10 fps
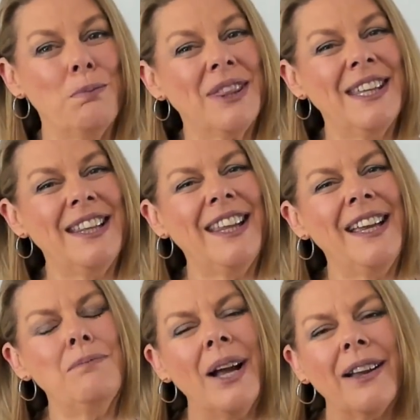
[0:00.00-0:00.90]
but then
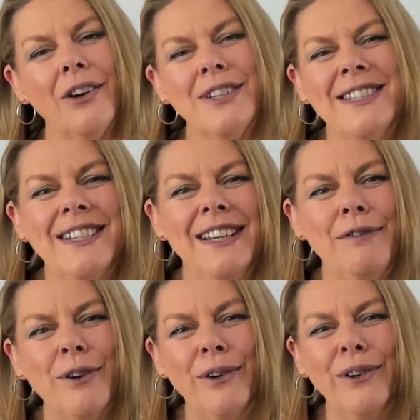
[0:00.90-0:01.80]
they might go to Sydney
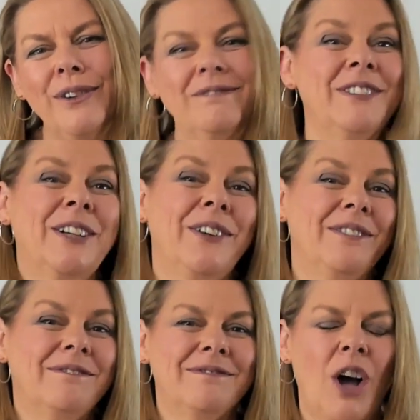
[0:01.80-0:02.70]
for
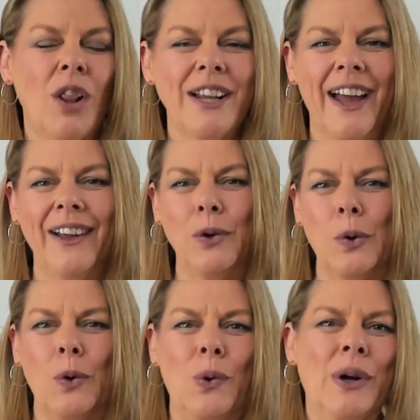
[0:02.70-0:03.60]
a holiday,
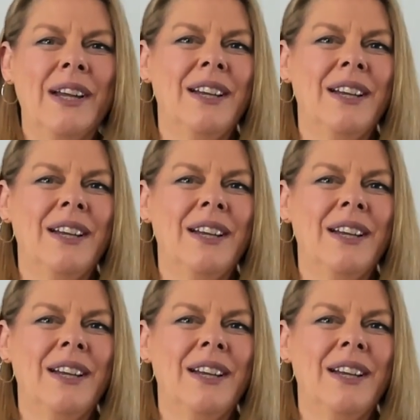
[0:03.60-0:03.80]
or